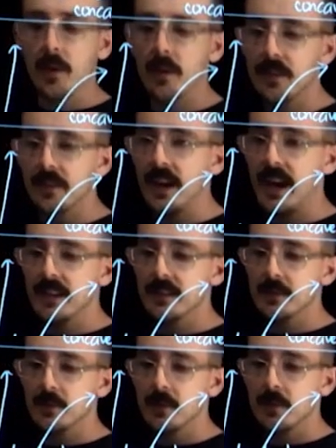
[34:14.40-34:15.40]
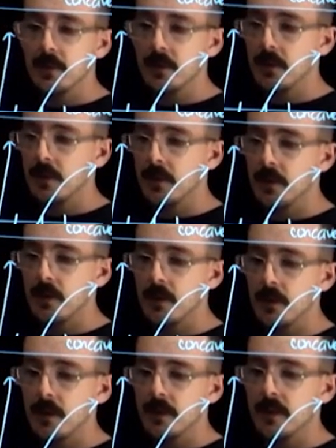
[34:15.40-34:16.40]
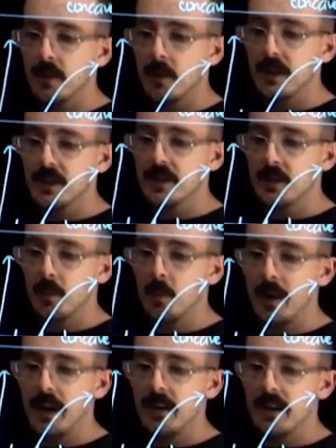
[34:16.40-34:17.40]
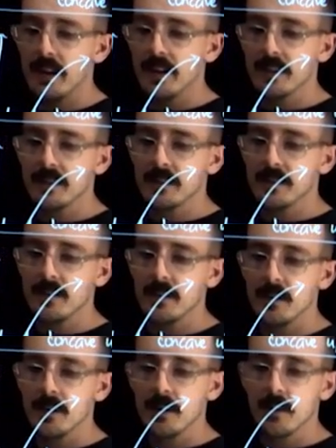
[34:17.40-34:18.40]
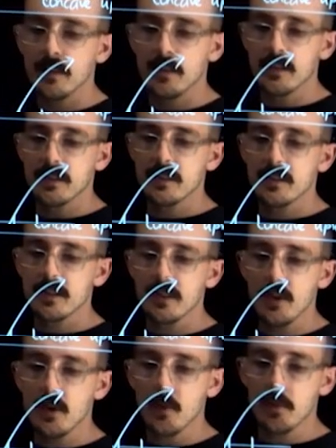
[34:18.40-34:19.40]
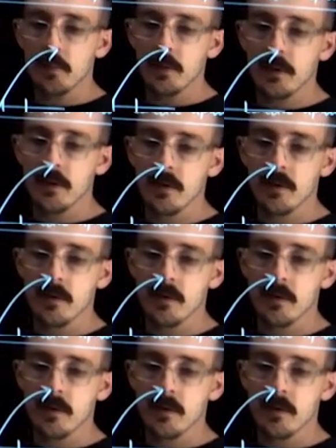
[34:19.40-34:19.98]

Well, that's the question, where is the slope